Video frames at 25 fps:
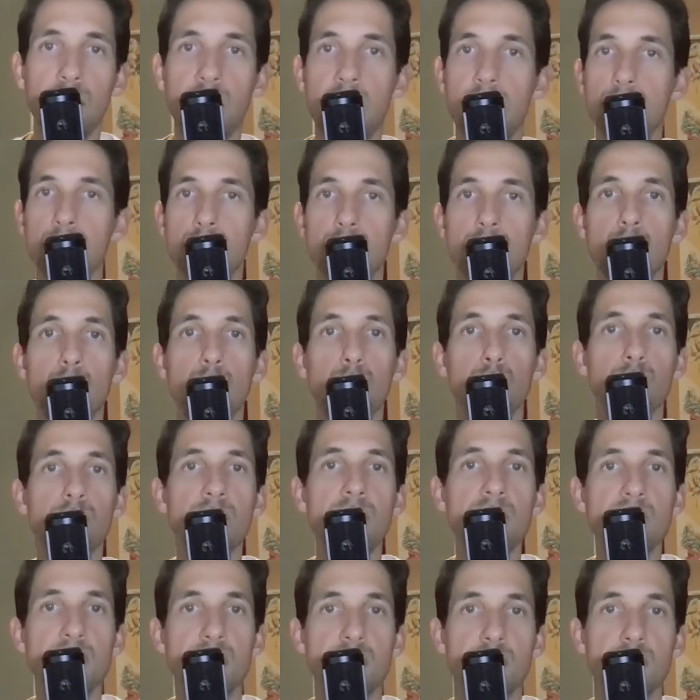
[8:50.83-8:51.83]
And there's no
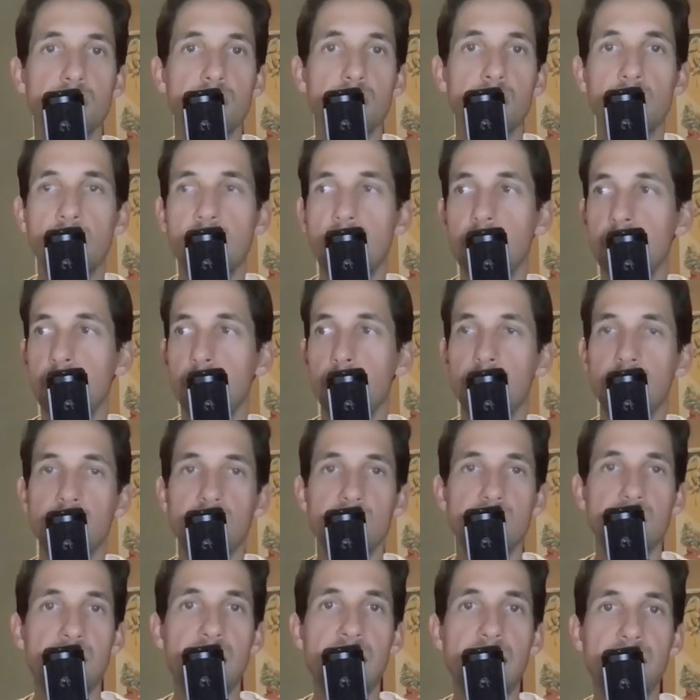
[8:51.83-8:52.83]
reason that one of
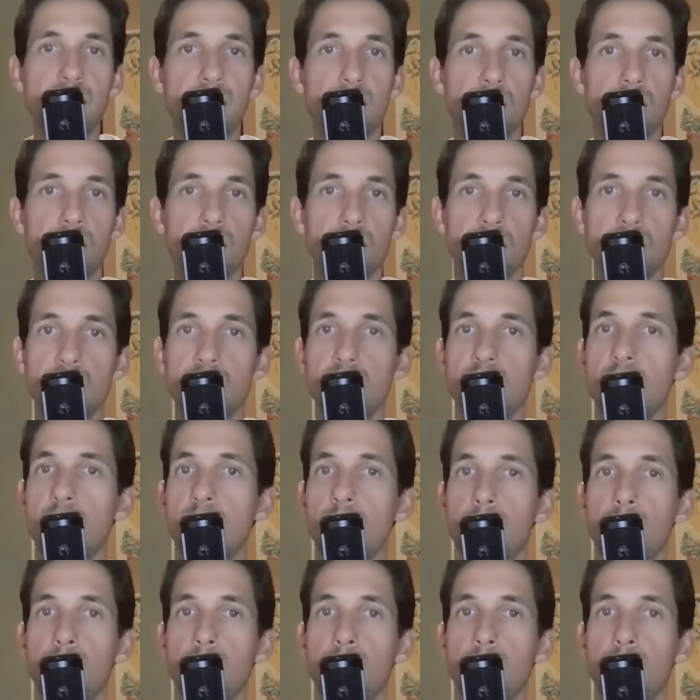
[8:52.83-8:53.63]
these actors